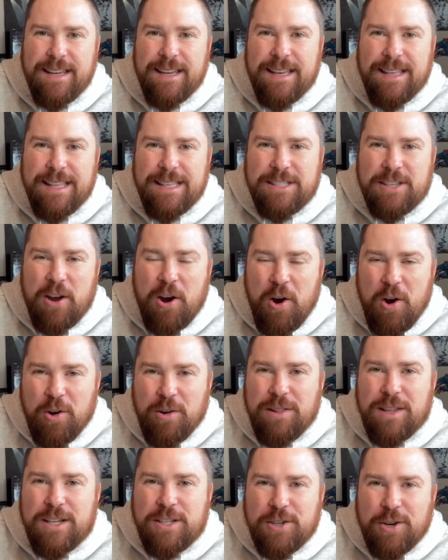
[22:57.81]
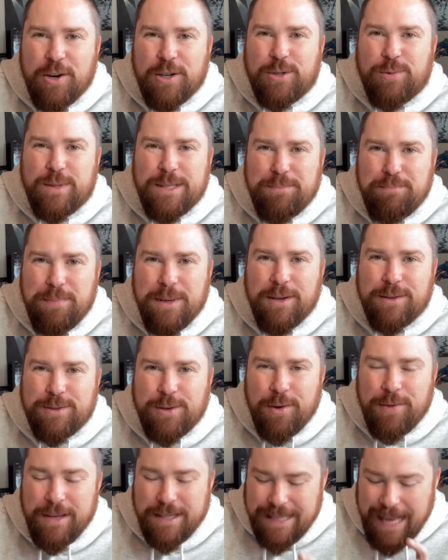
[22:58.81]
this early church was built
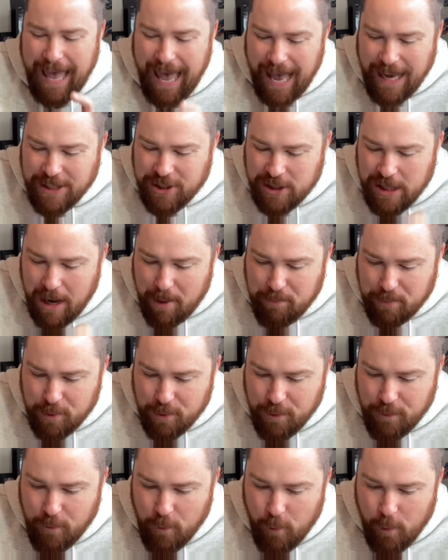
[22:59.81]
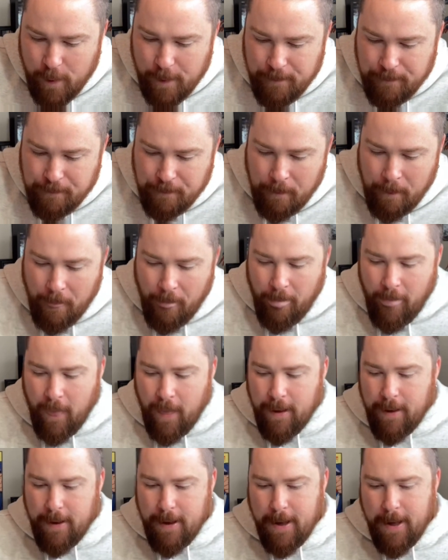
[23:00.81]
on this. Acts chapter 4,
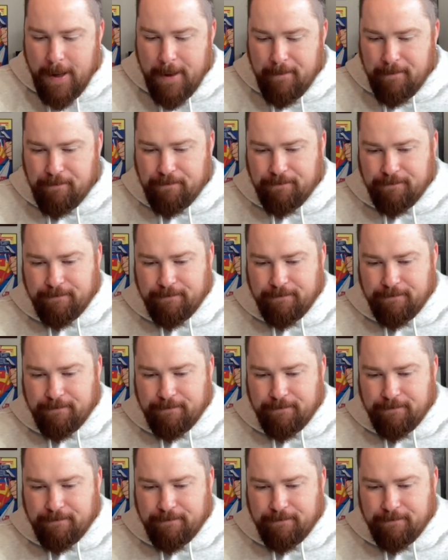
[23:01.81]
um,